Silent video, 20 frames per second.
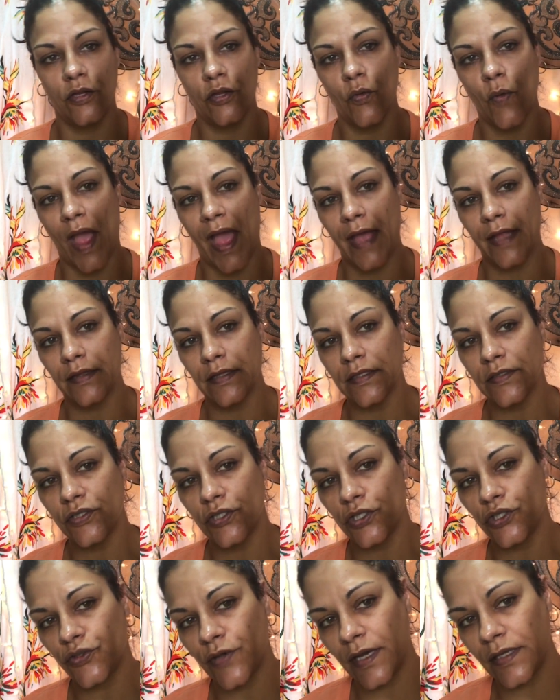You add this
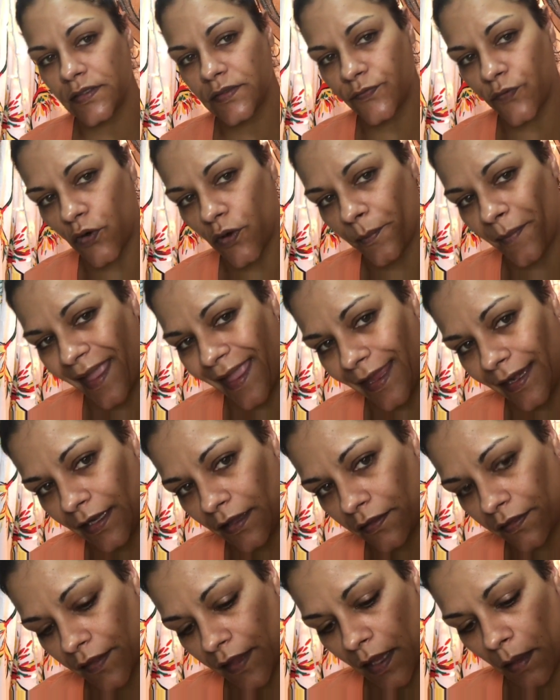to transform
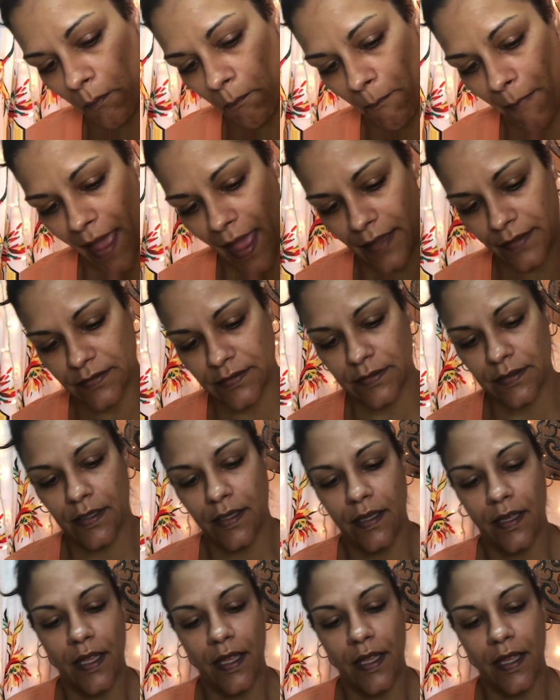anything matte.